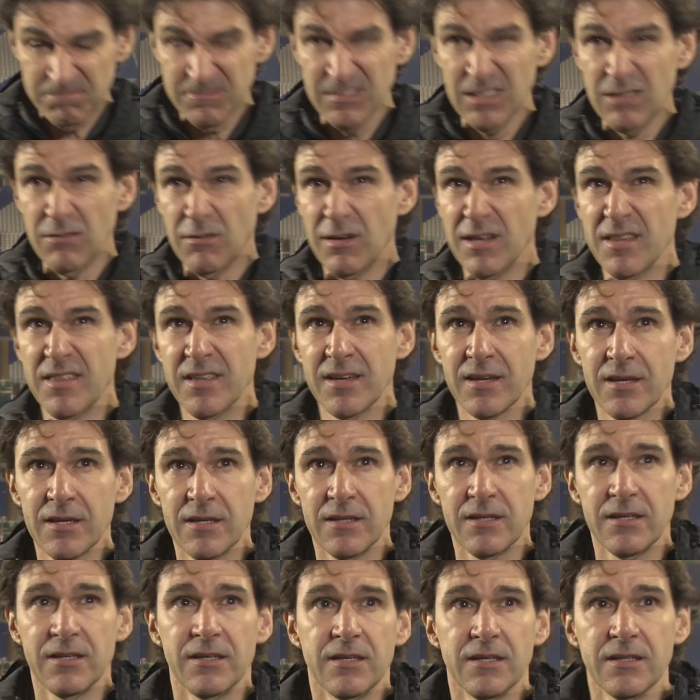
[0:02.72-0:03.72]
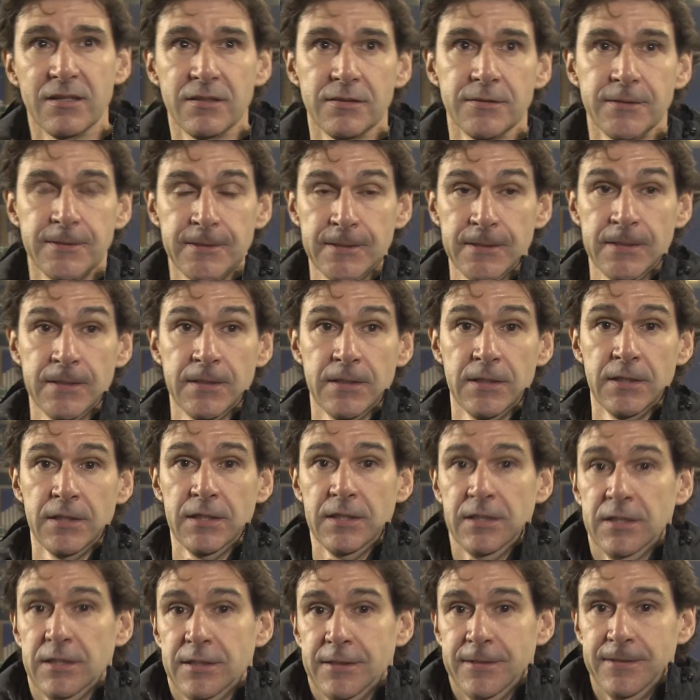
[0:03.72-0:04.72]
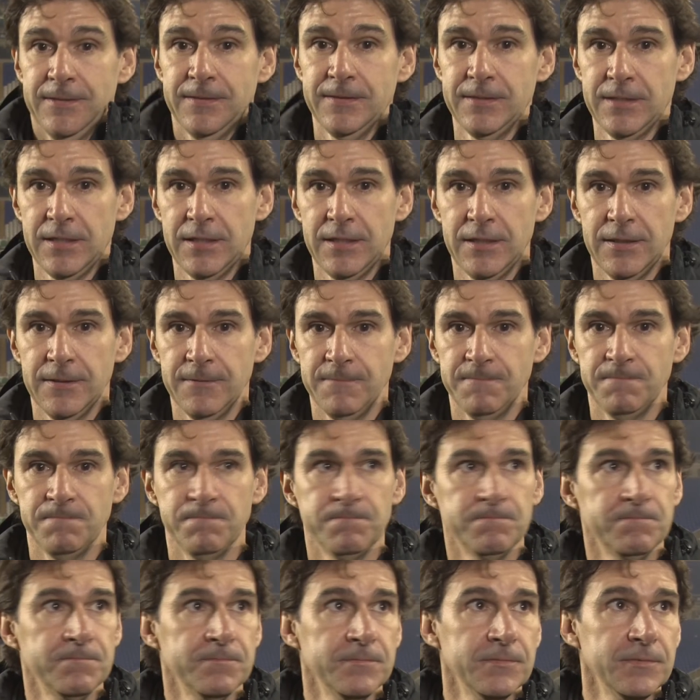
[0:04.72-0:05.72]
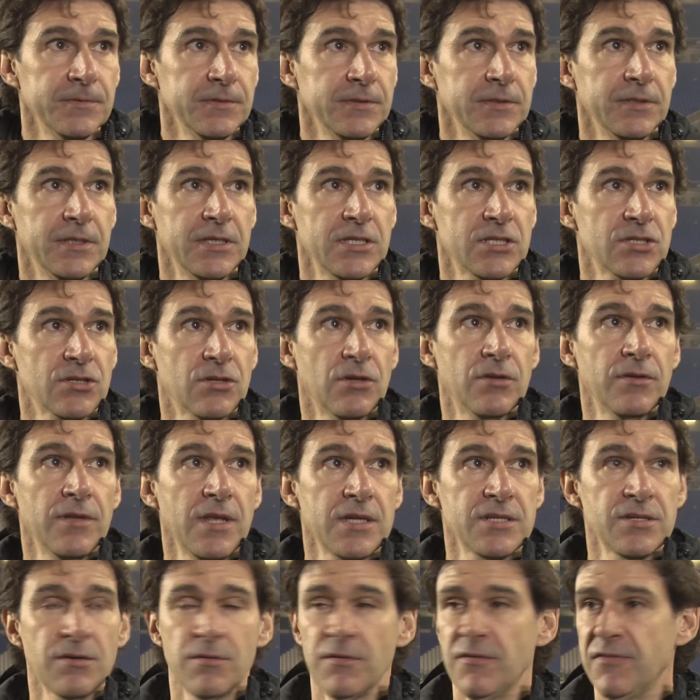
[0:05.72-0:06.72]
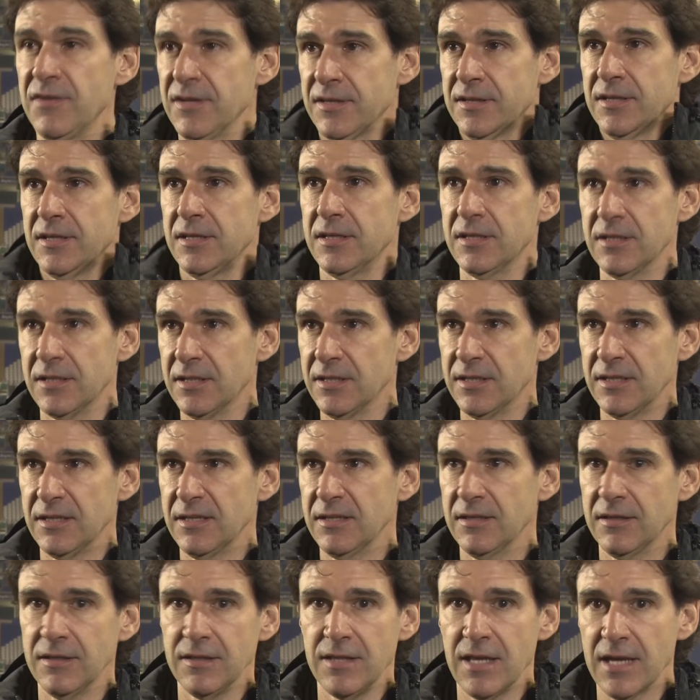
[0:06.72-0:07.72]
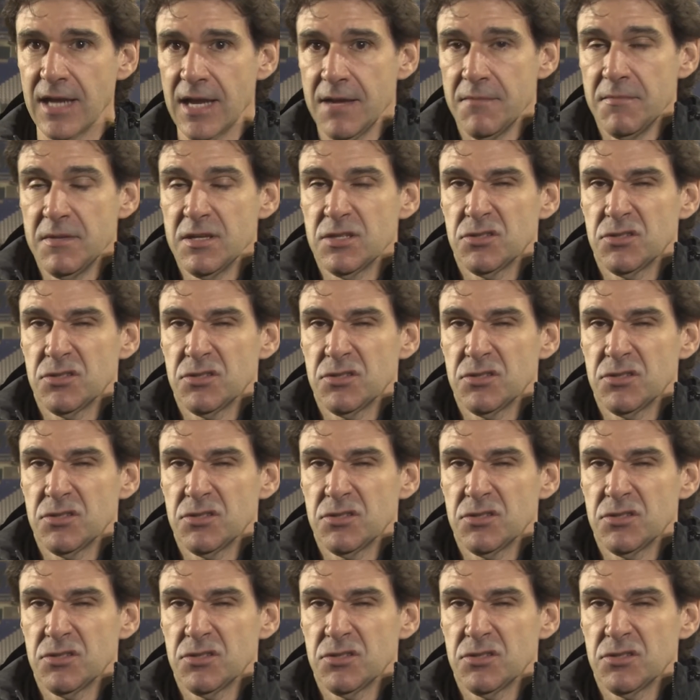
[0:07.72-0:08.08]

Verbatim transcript: No, oh, I think uh, the the score doesn't reflect the, uh, the game.